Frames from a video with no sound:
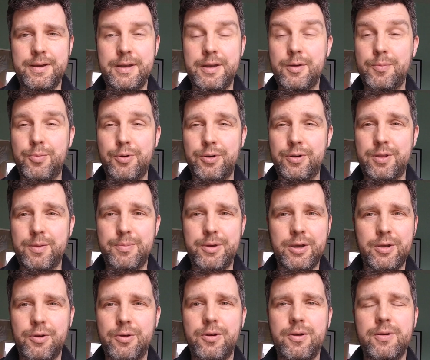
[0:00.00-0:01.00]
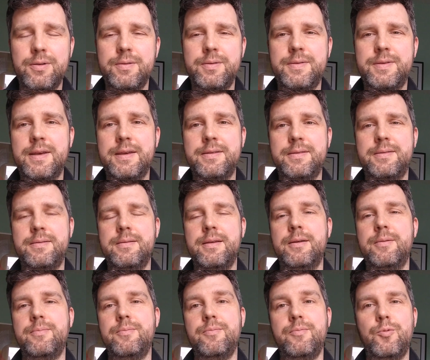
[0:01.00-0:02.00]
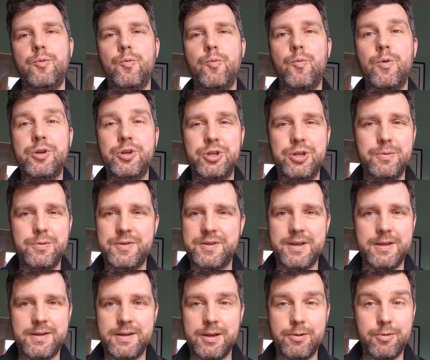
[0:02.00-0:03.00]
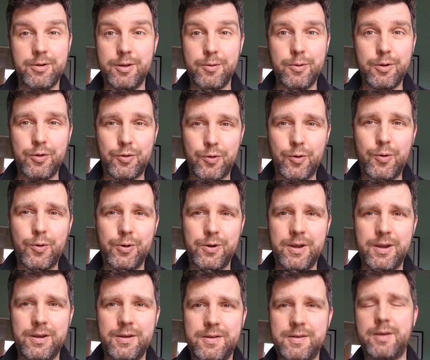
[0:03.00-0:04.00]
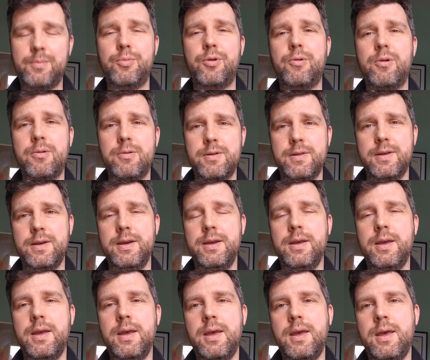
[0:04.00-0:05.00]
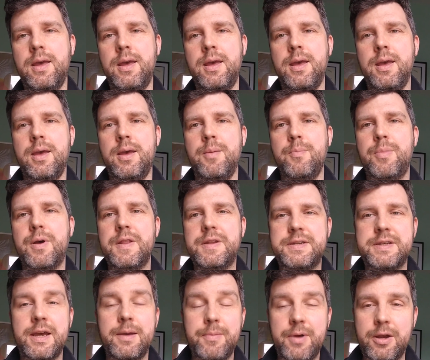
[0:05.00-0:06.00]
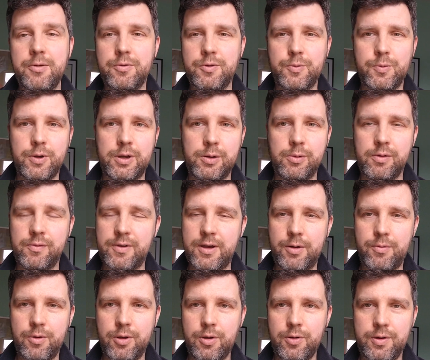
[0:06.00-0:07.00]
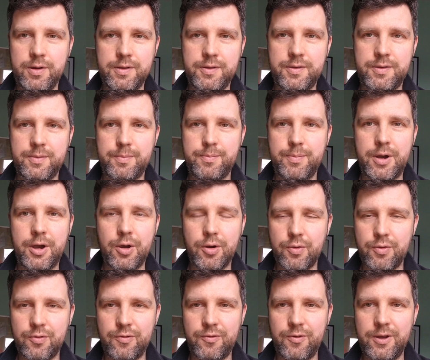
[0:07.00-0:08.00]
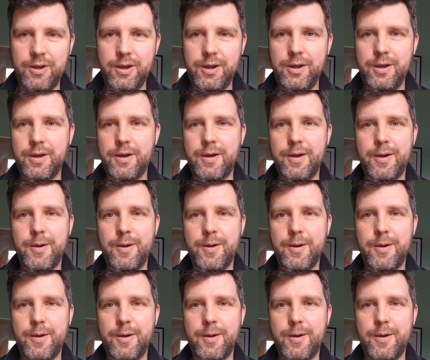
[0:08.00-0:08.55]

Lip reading: in her book The Big Hurt, says that when she was dating Ellroy, they weren't talking temporarily. By the time I was working with Ellroy on his biography,